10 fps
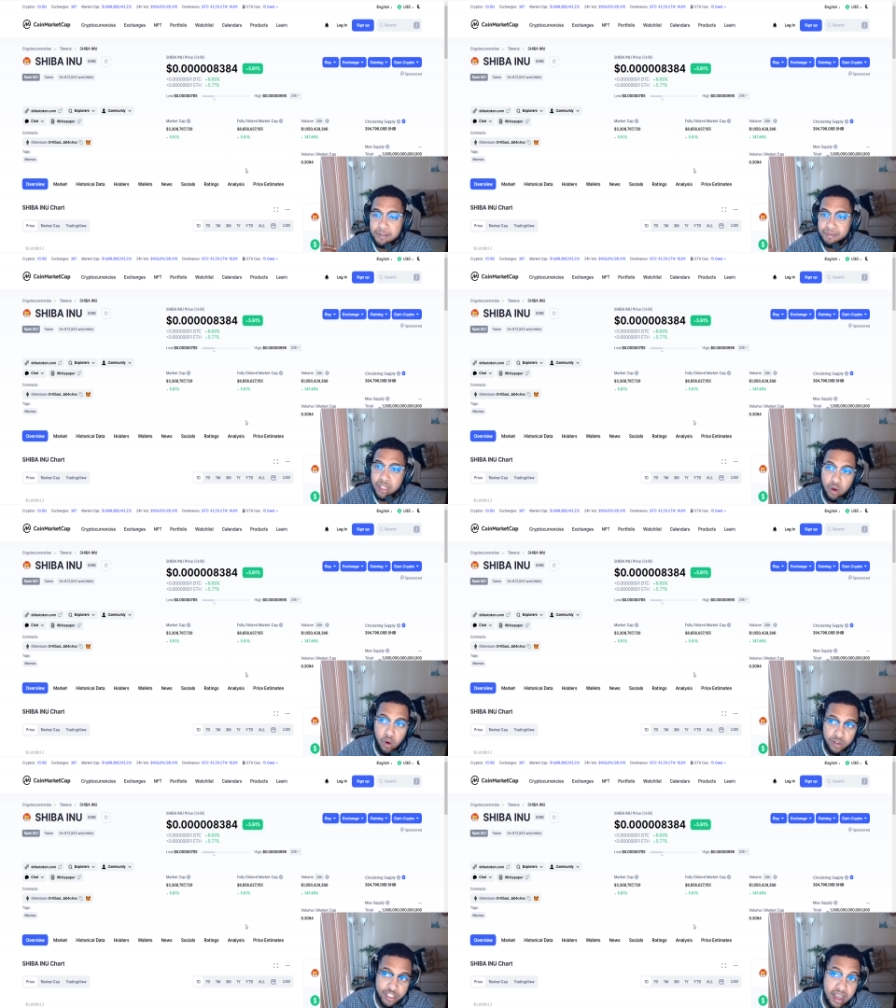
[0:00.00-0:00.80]
And
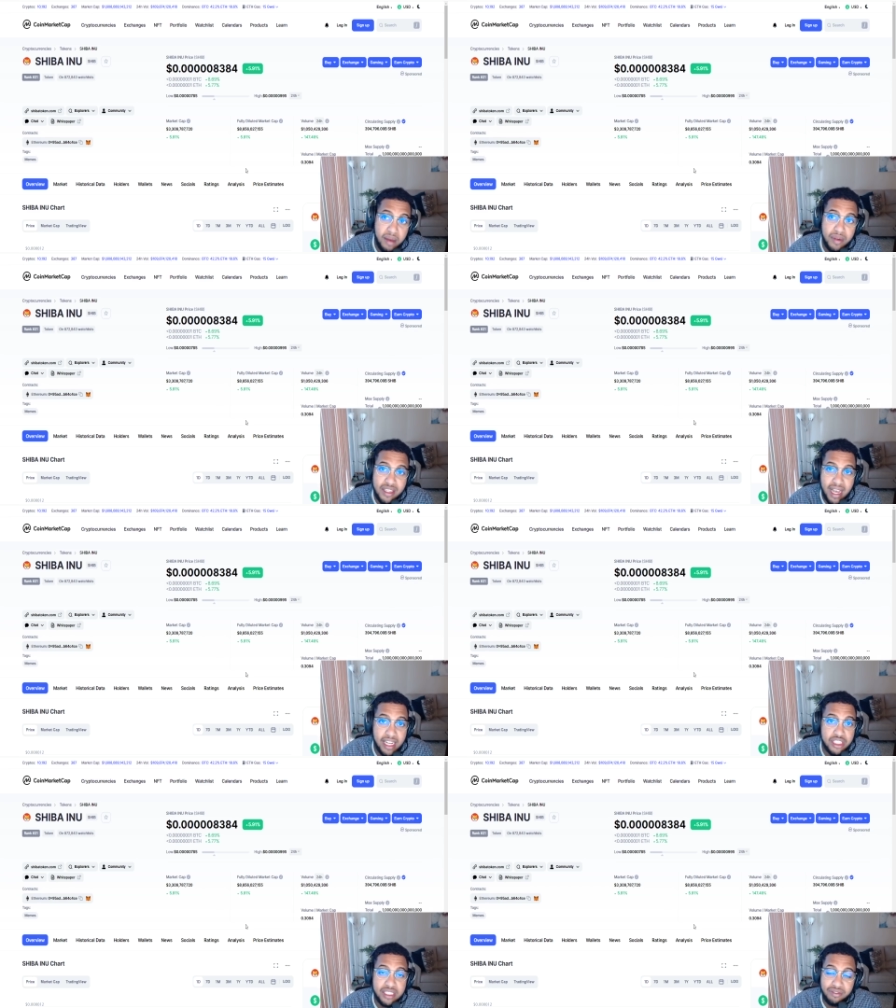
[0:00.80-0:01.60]
over time, that's
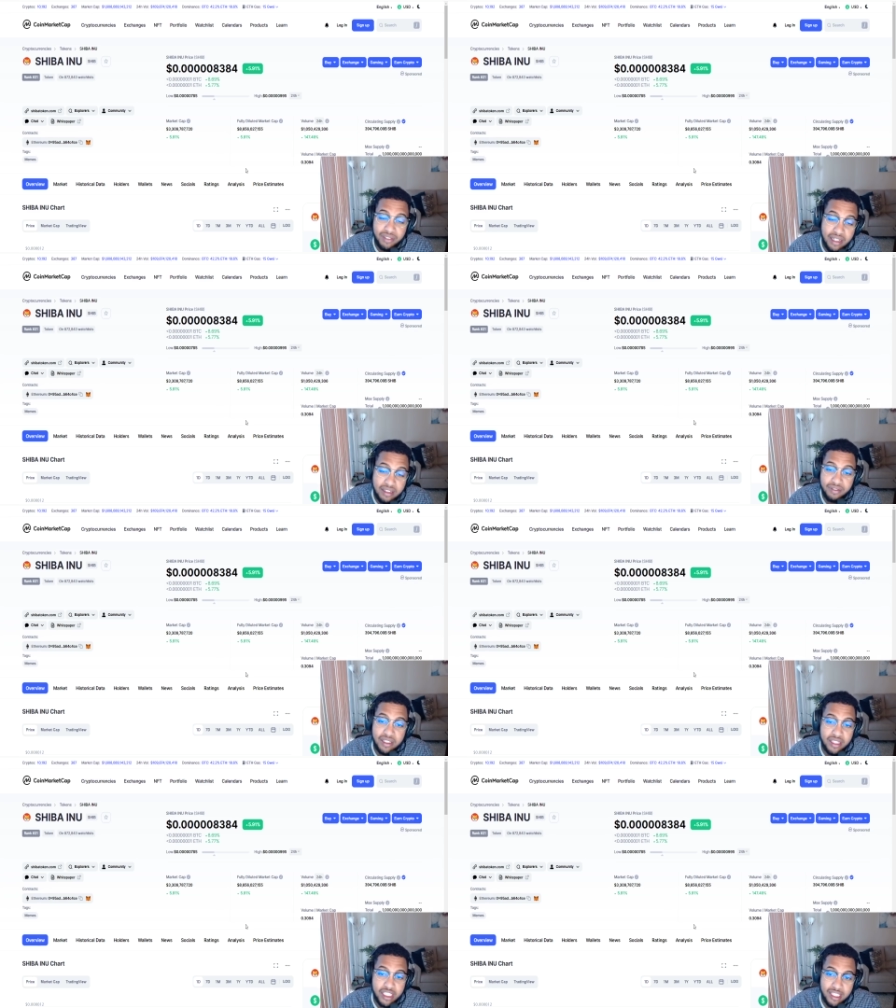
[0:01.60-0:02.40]
actually very,
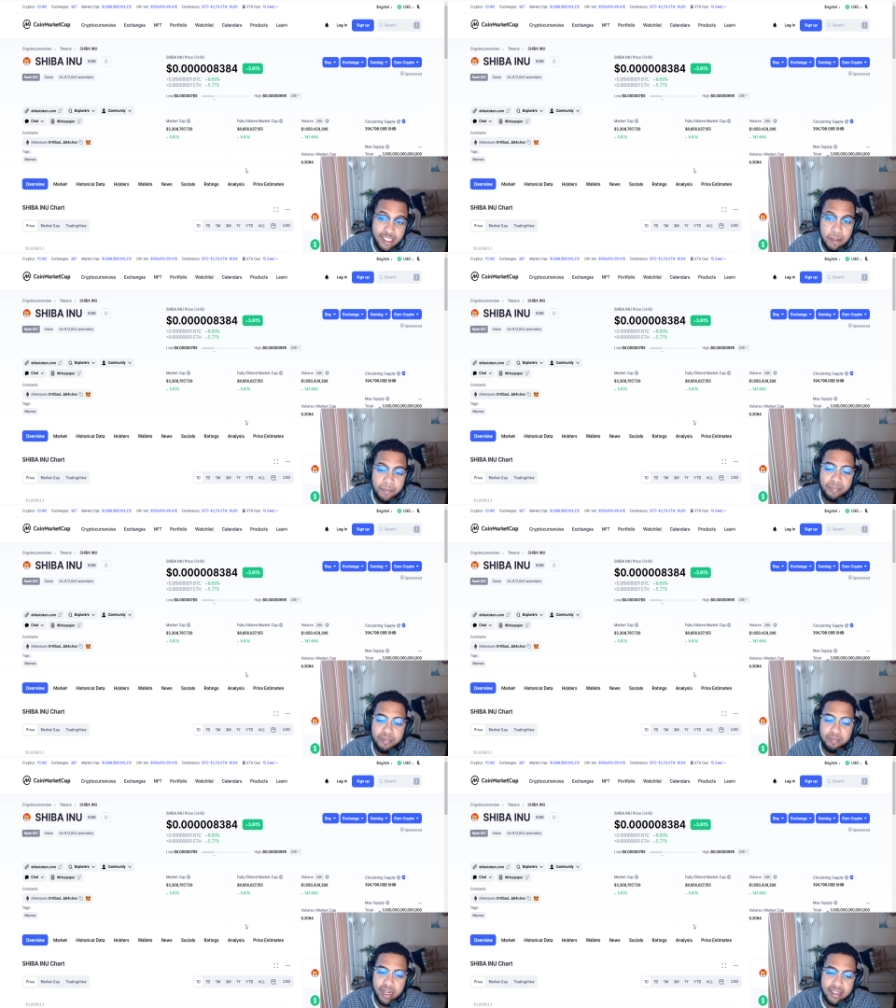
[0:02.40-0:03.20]
very good
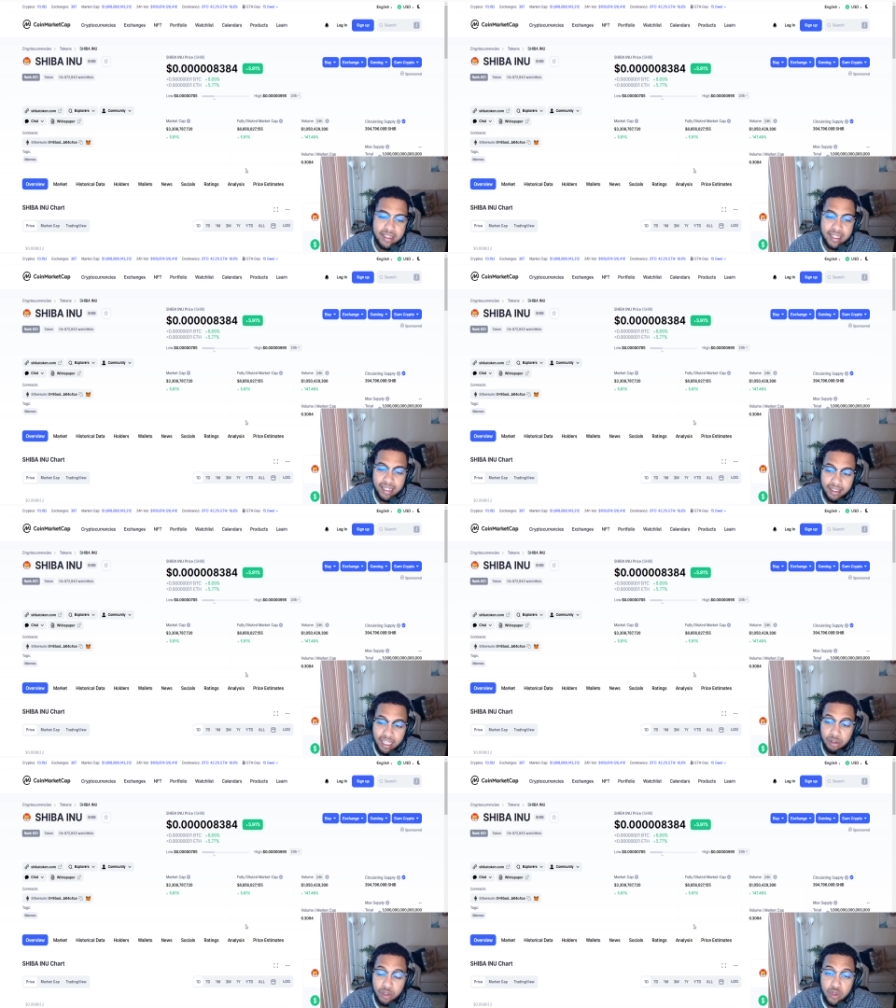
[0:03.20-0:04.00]
because it's going to
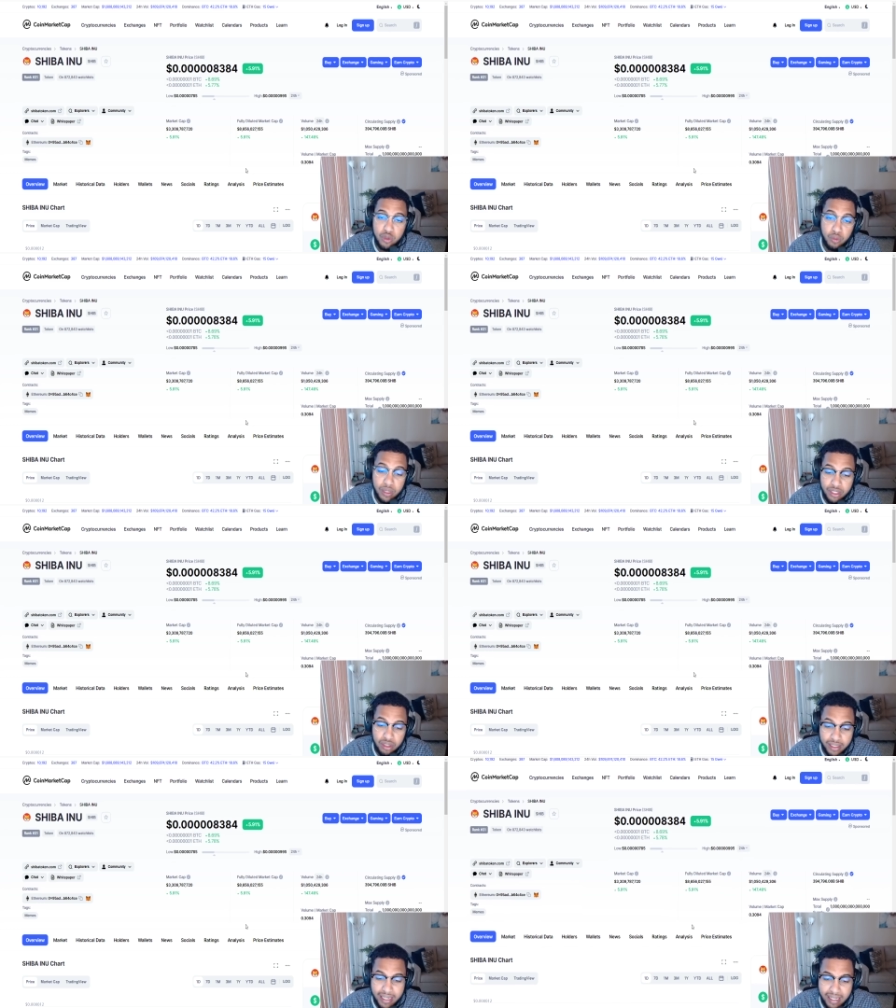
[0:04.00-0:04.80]
allow those who want to
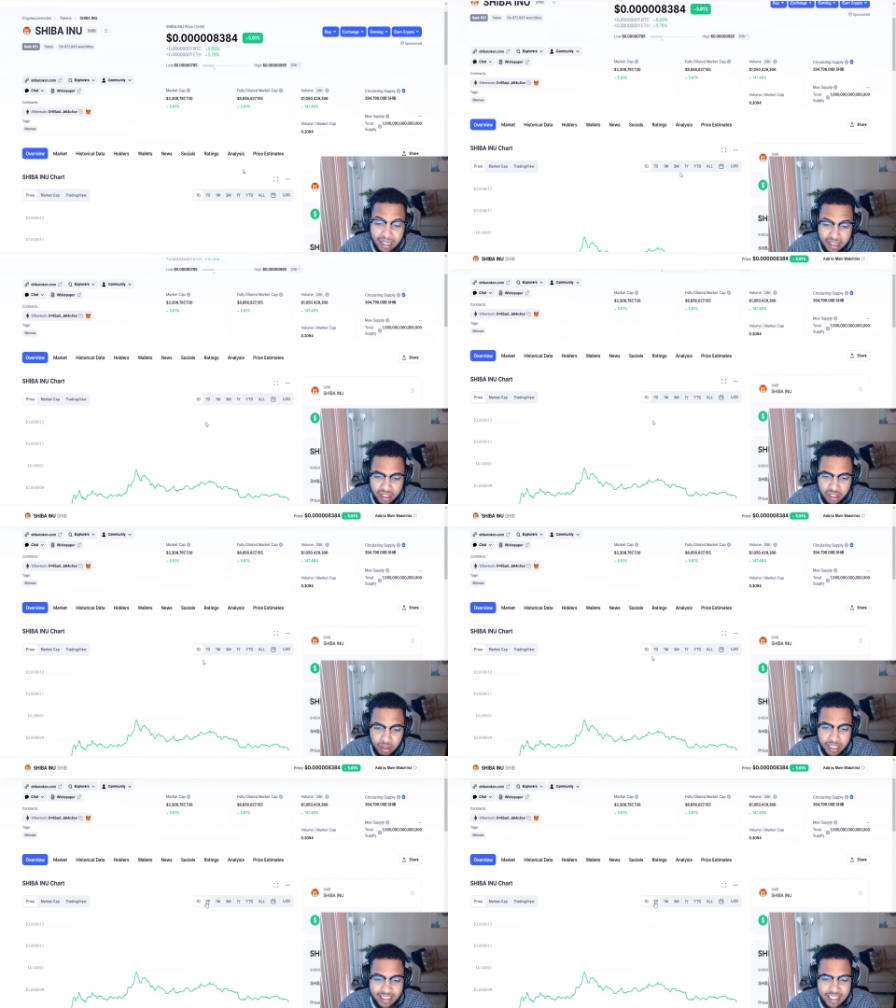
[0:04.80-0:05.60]
start getting in to
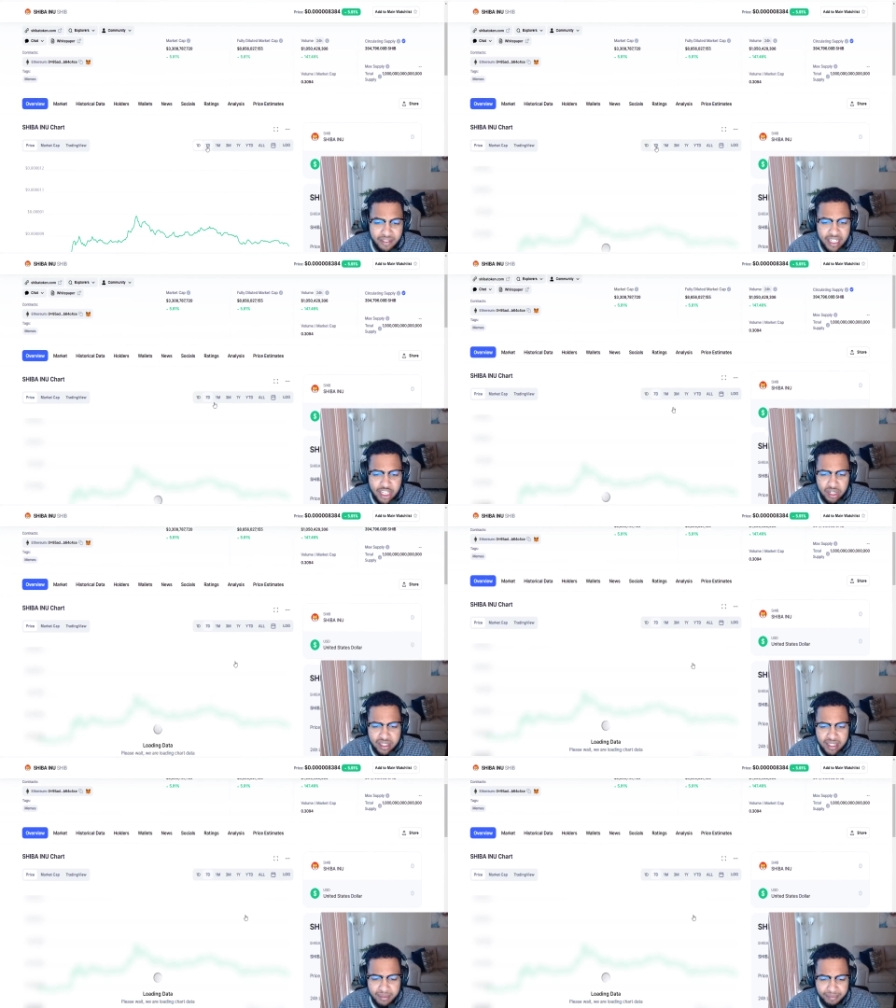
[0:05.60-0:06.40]
look at the seven day chart and
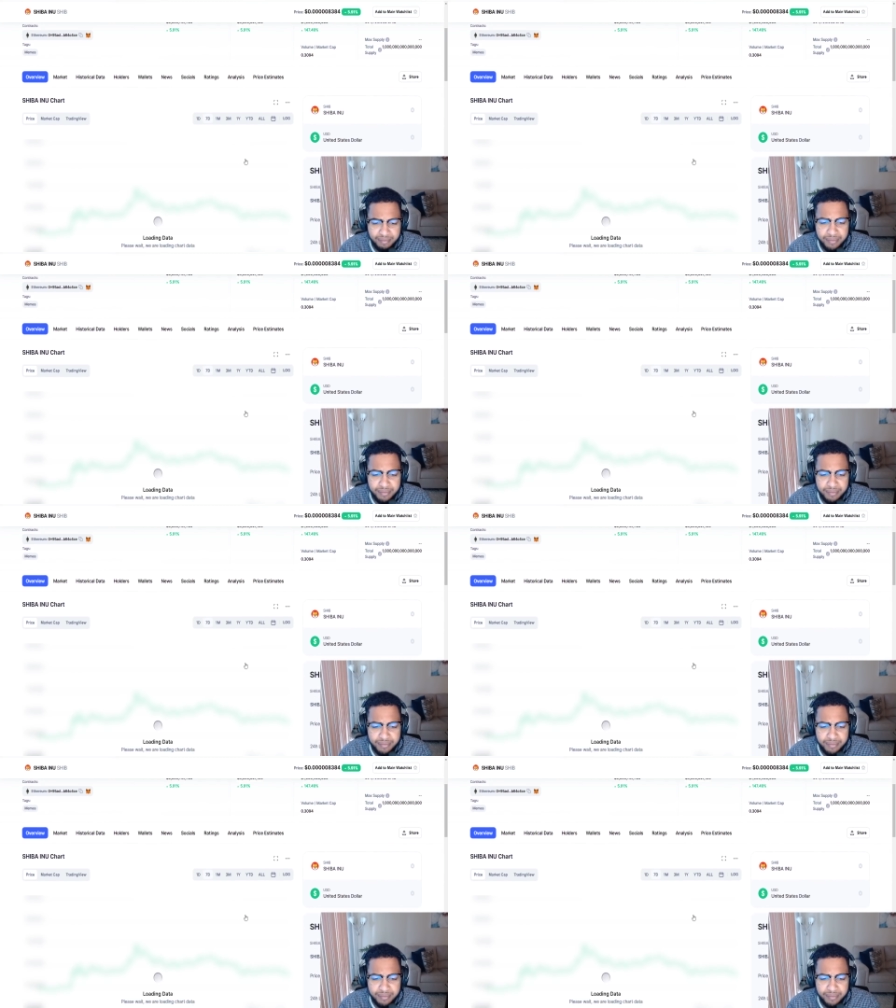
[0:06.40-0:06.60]
say, hmm,